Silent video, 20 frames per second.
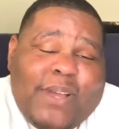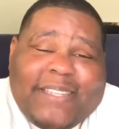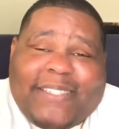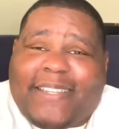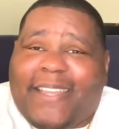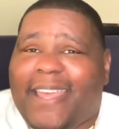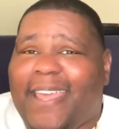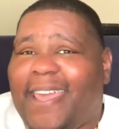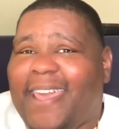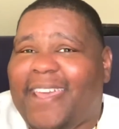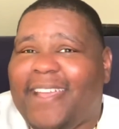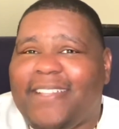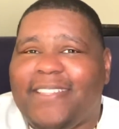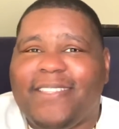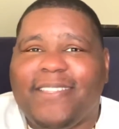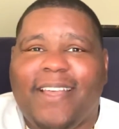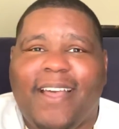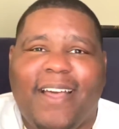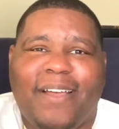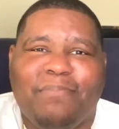watch the
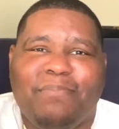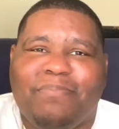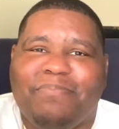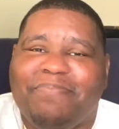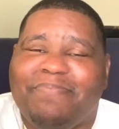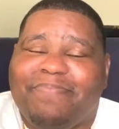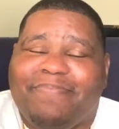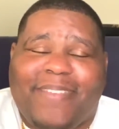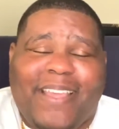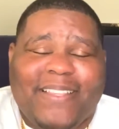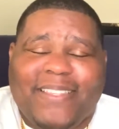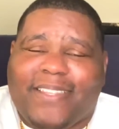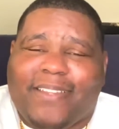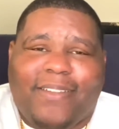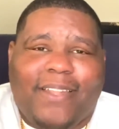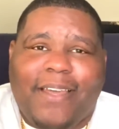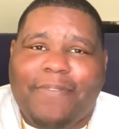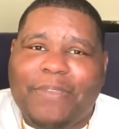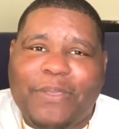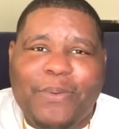ads, I
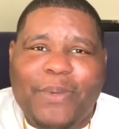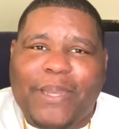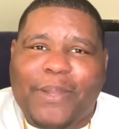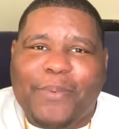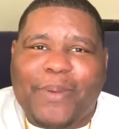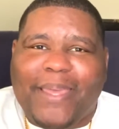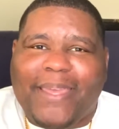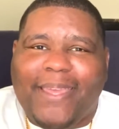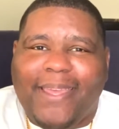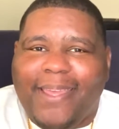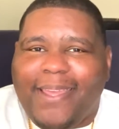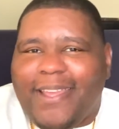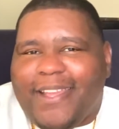still love you anyway,